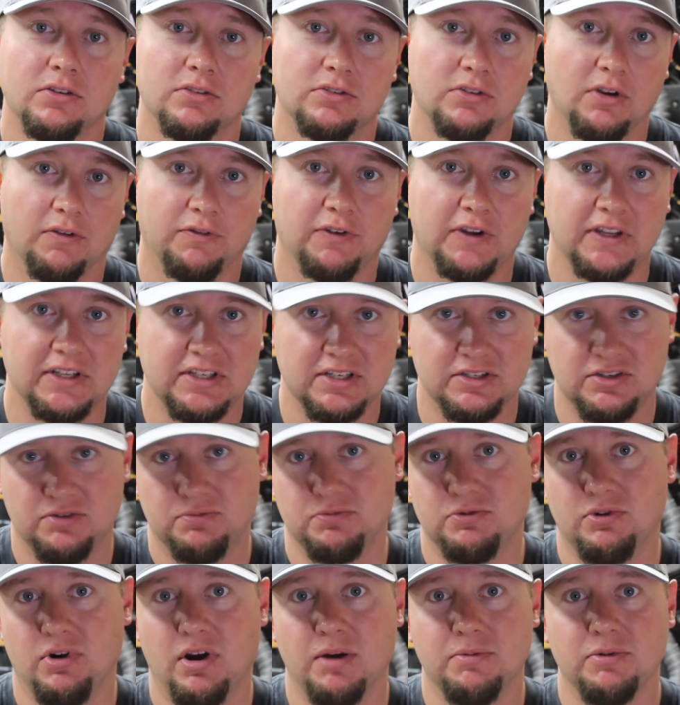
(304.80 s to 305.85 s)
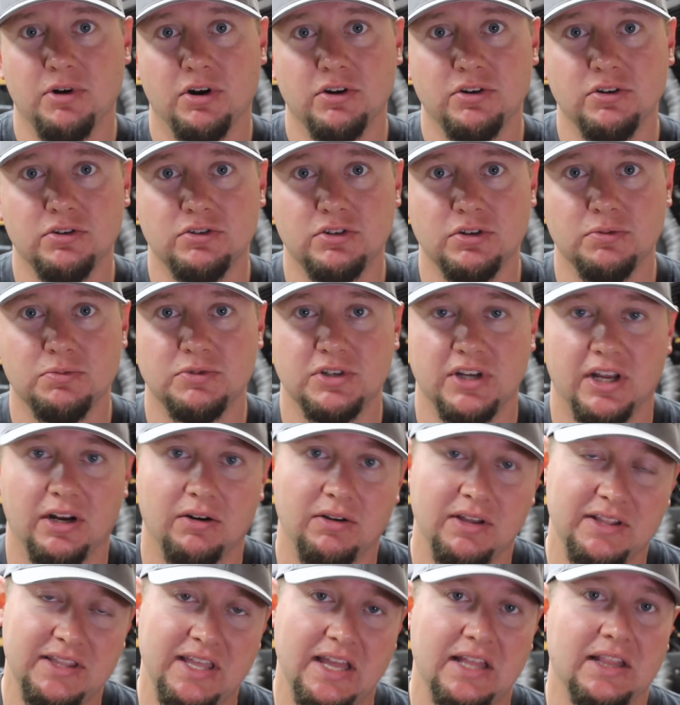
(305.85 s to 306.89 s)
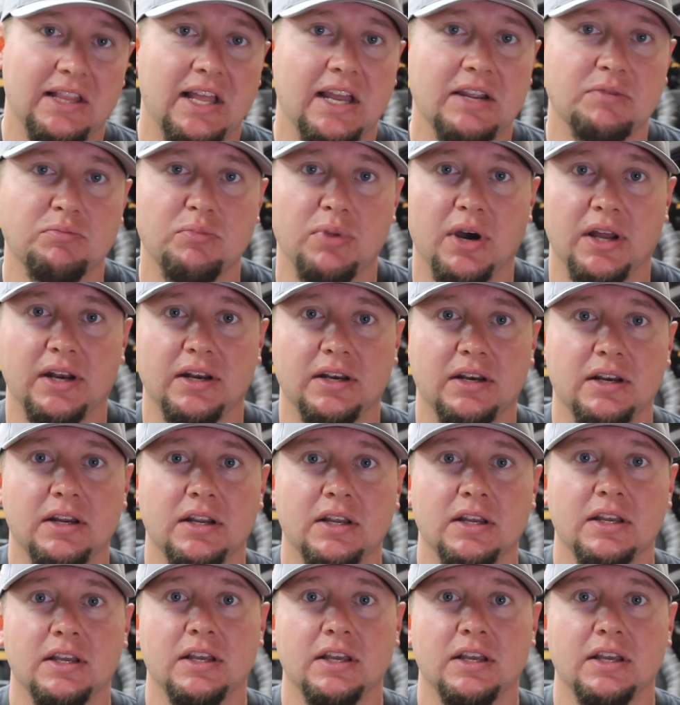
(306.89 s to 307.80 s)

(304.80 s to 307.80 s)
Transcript: Don't forget to subscribe to our YouTube channel, hit that like button.